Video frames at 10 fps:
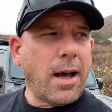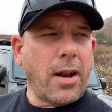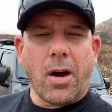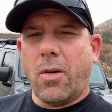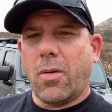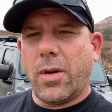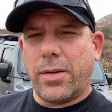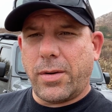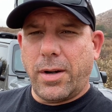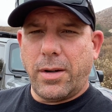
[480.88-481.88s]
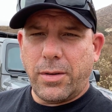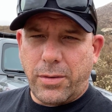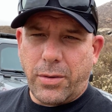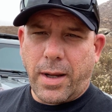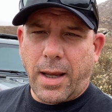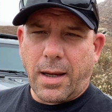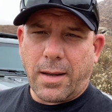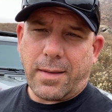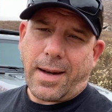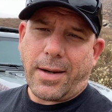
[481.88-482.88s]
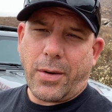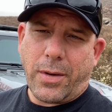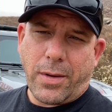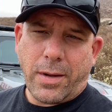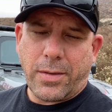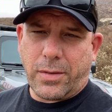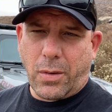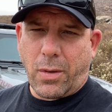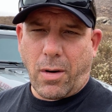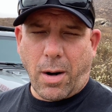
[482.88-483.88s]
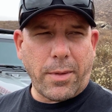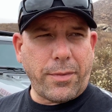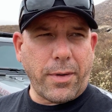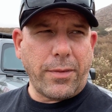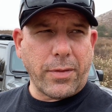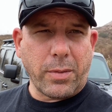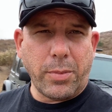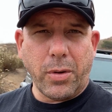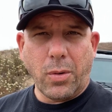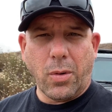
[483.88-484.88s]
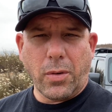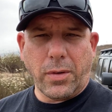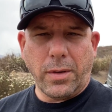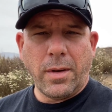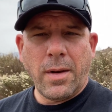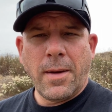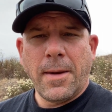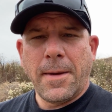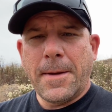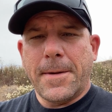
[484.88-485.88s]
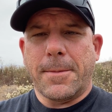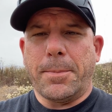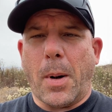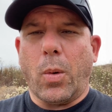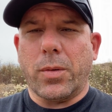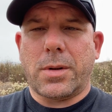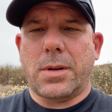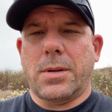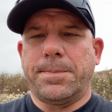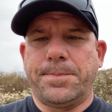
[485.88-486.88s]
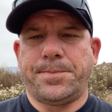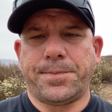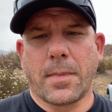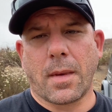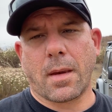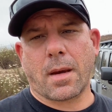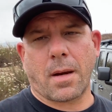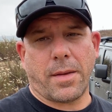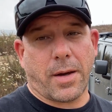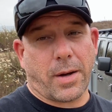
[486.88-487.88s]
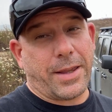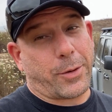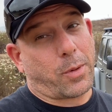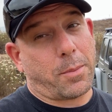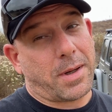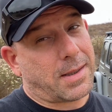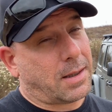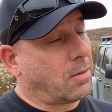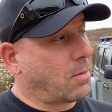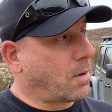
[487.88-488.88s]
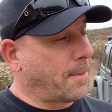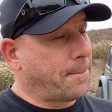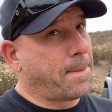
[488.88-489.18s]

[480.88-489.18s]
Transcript: no, it turned into a 2-day because I had to go to the store, Harbor Freight, for some tools and some bolts that either were missing or